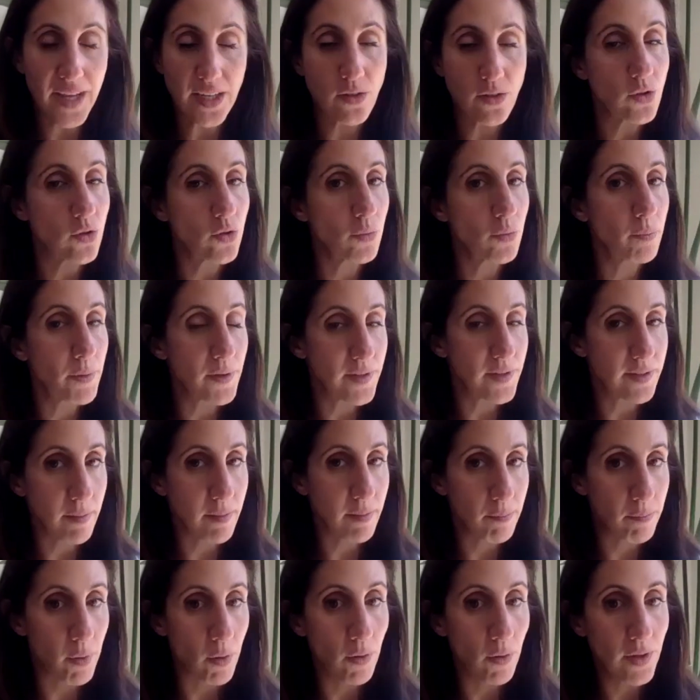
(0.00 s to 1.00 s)
That's super
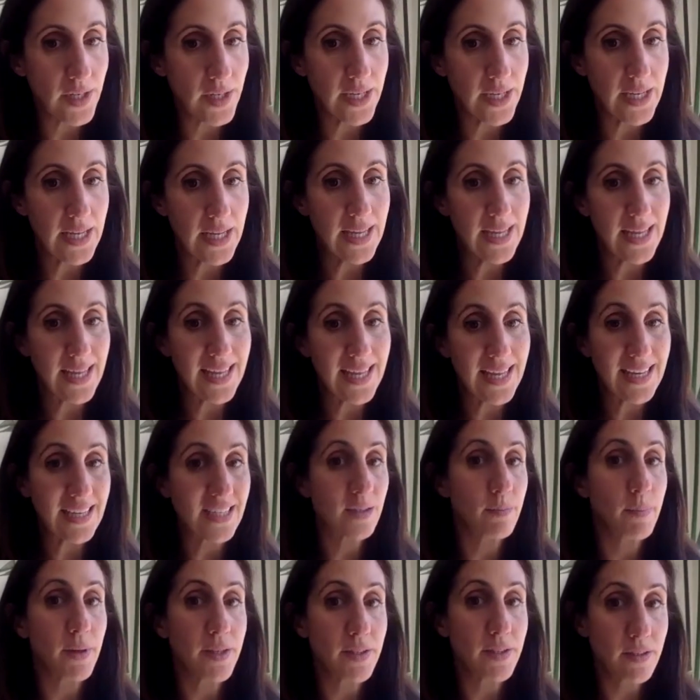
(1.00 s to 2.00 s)
simple and
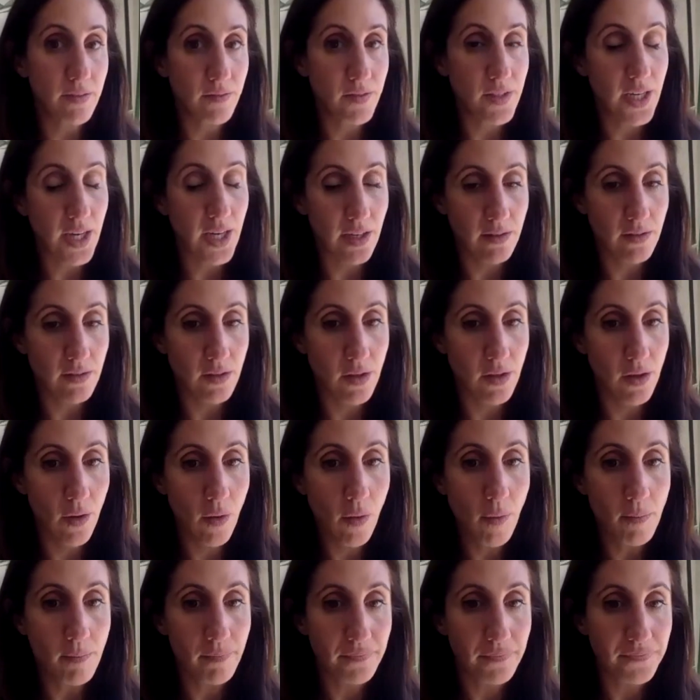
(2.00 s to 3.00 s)
inexpensive to
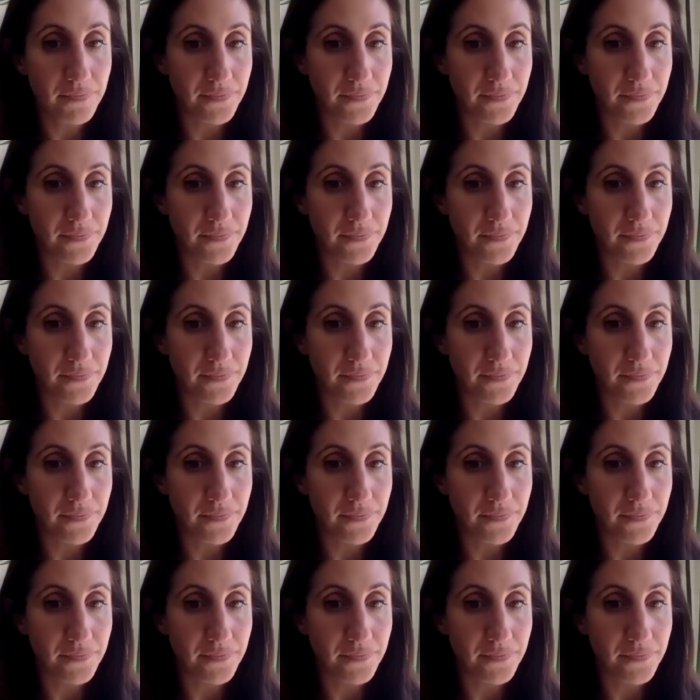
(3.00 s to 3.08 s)
execute.